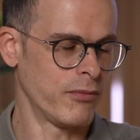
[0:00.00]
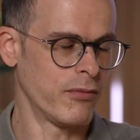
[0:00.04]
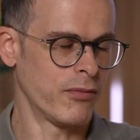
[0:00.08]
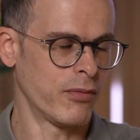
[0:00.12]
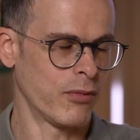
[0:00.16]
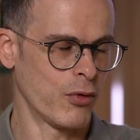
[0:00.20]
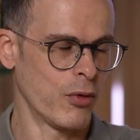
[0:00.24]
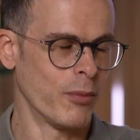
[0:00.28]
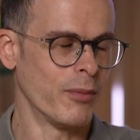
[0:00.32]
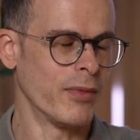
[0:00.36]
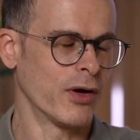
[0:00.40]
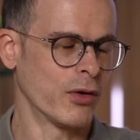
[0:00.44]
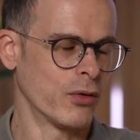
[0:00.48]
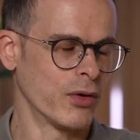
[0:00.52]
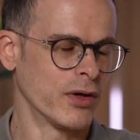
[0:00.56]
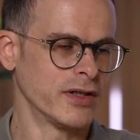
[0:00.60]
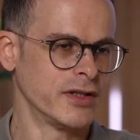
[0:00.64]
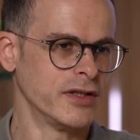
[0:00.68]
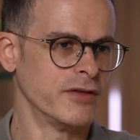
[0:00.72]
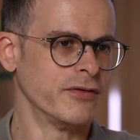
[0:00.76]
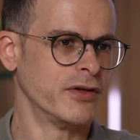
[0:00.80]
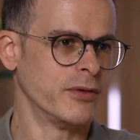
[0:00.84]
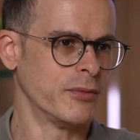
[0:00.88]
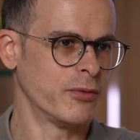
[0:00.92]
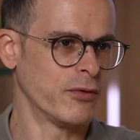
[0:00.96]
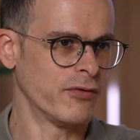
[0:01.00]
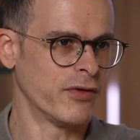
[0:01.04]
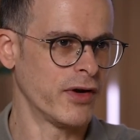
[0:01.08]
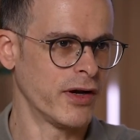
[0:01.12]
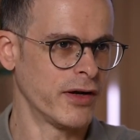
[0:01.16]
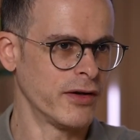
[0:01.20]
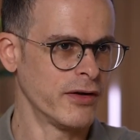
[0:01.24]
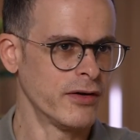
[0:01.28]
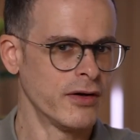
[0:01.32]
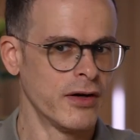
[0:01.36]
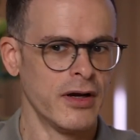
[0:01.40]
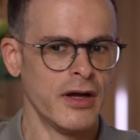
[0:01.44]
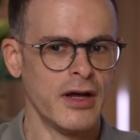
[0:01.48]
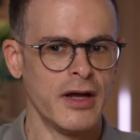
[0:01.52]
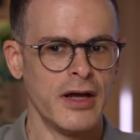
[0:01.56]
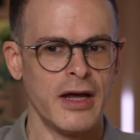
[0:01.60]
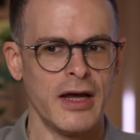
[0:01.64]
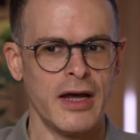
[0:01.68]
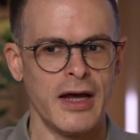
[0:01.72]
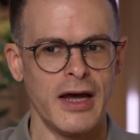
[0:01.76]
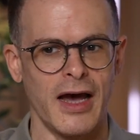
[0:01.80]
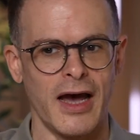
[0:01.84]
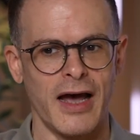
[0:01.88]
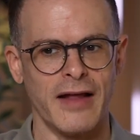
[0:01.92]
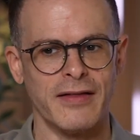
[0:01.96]
connectivity provider.
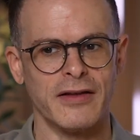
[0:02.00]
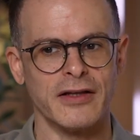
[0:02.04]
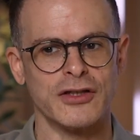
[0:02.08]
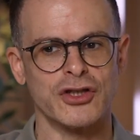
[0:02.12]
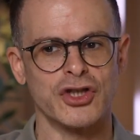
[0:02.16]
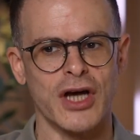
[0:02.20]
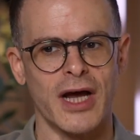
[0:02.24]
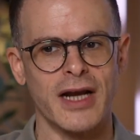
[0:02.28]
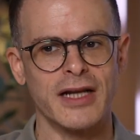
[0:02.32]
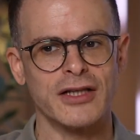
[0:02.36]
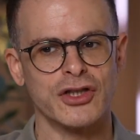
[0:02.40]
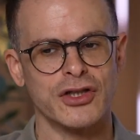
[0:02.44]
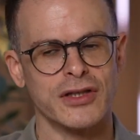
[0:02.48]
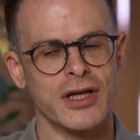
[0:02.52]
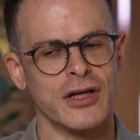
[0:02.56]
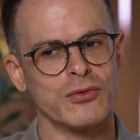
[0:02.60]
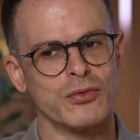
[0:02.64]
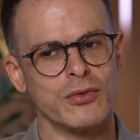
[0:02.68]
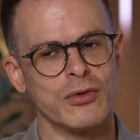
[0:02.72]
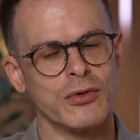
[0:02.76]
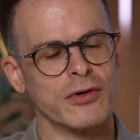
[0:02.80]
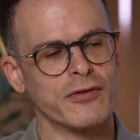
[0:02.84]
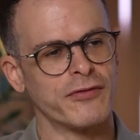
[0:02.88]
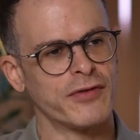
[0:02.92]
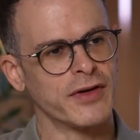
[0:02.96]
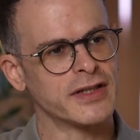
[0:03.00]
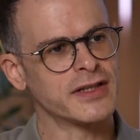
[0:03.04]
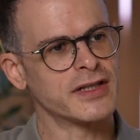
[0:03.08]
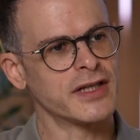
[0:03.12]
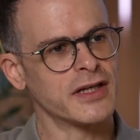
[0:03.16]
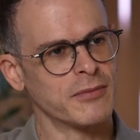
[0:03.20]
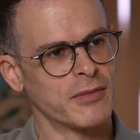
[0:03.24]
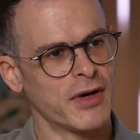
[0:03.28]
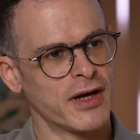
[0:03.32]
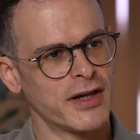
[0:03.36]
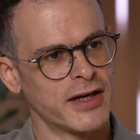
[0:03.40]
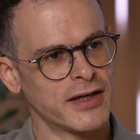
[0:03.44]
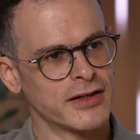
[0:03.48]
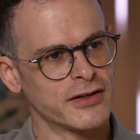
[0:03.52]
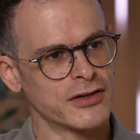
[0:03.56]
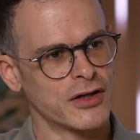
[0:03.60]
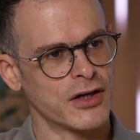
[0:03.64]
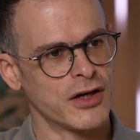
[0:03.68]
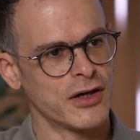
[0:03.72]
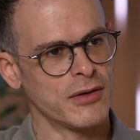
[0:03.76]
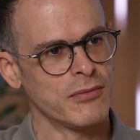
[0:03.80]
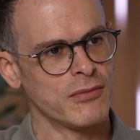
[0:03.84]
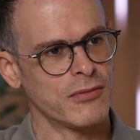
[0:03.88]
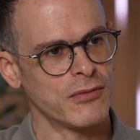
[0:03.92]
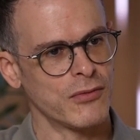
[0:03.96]
And the challenge that we were fixing by that
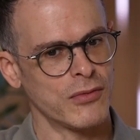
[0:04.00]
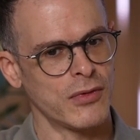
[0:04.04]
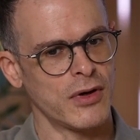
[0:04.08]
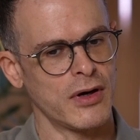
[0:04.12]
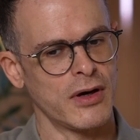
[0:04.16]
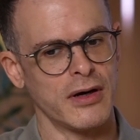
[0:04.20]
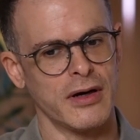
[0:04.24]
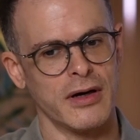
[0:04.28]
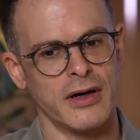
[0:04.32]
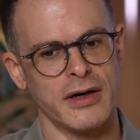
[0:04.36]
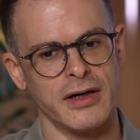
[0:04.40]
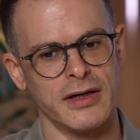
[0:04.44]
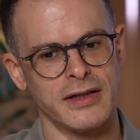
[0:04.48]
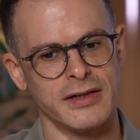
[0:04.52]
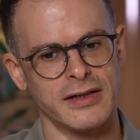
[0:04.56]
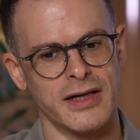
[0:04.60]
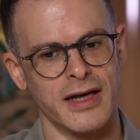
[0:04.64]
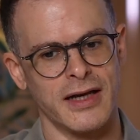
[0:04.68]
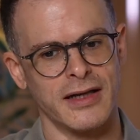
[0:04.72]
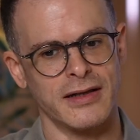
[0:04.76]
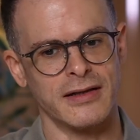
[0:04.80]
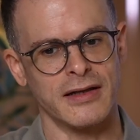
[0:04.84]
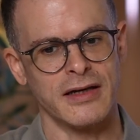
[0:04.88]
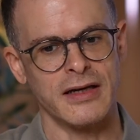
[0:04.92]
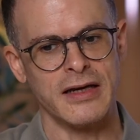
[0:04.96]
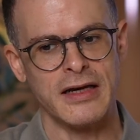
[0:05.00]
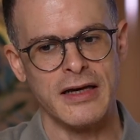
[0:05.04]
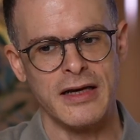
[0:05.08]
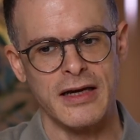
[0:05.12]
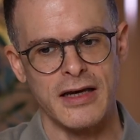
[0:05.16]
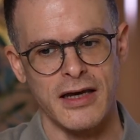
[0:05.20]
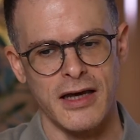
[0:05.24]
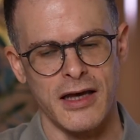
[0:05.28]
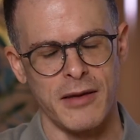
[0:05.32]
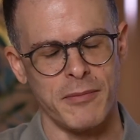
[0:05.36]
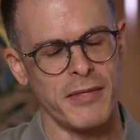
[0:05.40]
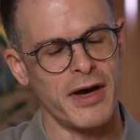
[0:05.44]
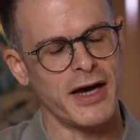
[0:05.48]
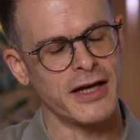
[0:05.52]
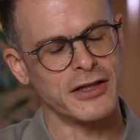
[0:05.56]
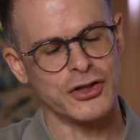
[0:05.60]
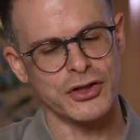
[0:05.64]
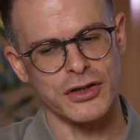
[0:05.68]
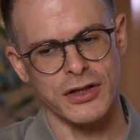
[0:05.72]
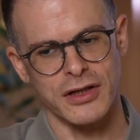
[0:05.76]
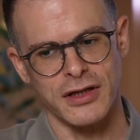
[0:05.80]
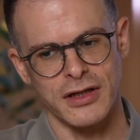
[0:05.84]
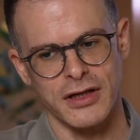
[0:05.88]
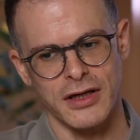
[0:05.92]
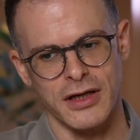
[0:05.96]
time is that
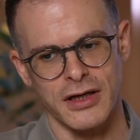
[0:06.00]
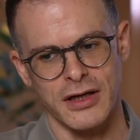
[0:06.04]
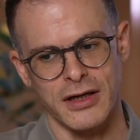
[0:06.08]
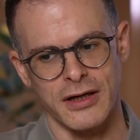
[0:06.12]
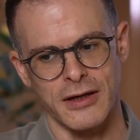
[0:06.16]
imagine